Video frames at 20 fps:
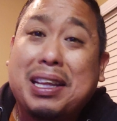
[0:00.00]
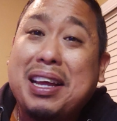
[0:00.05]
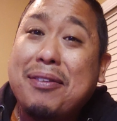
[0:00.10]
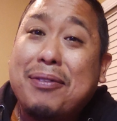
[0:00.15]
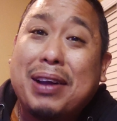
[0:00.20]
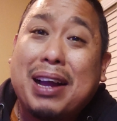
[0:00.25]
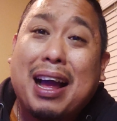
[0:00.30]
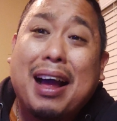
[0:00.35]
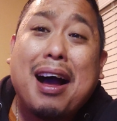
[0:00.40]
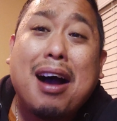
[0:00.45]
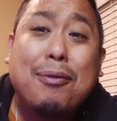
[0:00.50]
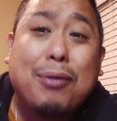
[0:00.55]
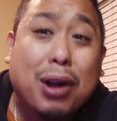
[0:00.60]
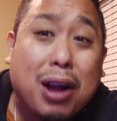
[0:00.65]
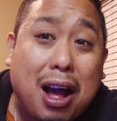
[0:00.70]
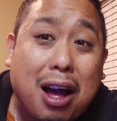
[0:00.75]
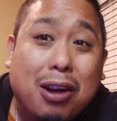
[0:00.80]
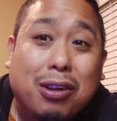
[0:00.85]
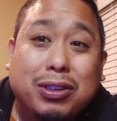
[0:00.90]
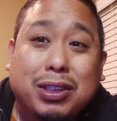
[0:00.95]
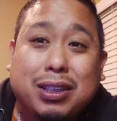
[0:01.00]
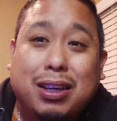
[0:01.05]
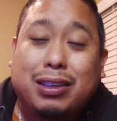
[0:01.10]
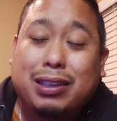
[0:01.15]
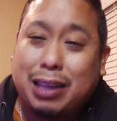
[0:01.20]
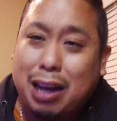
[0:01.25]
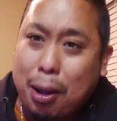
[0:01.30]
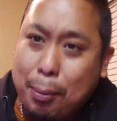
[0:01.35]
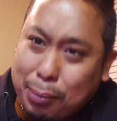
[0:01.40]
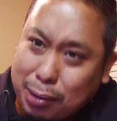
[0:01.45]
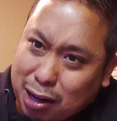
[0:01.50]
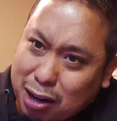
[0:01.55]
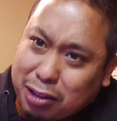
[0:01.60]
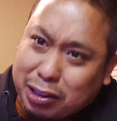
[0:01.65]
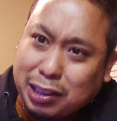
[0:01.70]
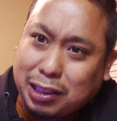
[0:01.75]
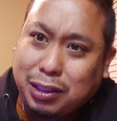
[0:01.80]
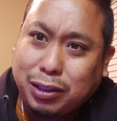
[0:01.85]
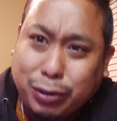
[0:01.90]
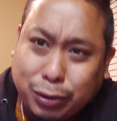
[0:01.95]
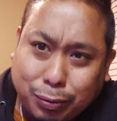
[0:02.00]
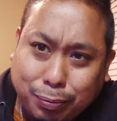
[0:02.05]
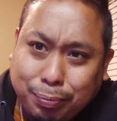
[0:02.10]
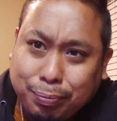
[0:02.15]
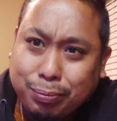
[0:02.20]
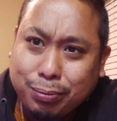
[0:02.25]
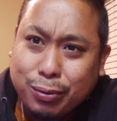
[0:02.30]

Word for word: They even got avocado sauce that I'm allergic to.